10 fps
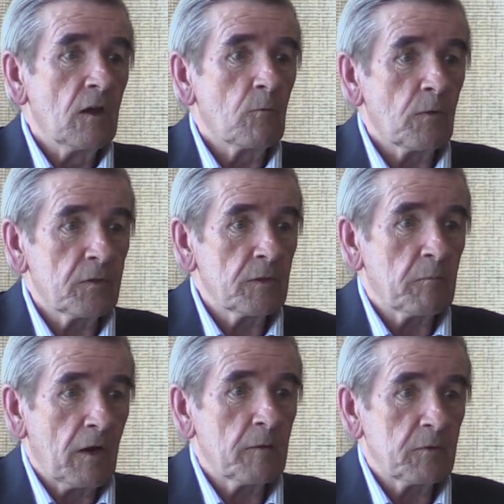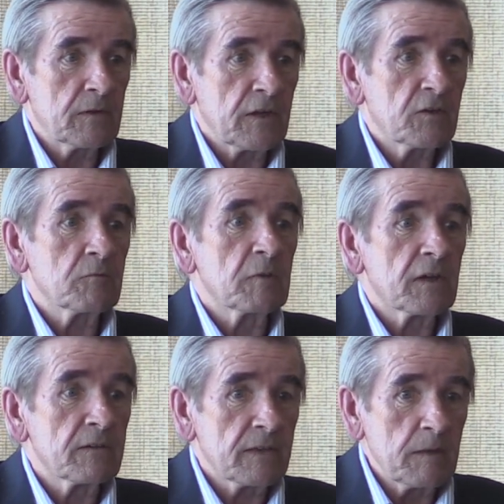with the population
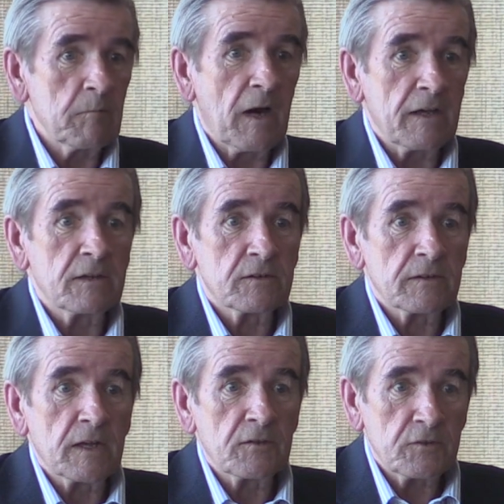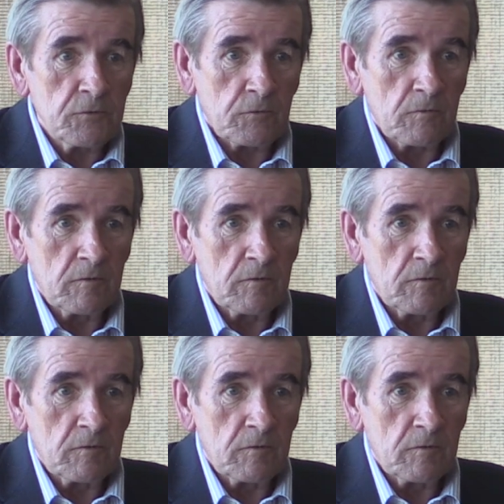because they buy into that too.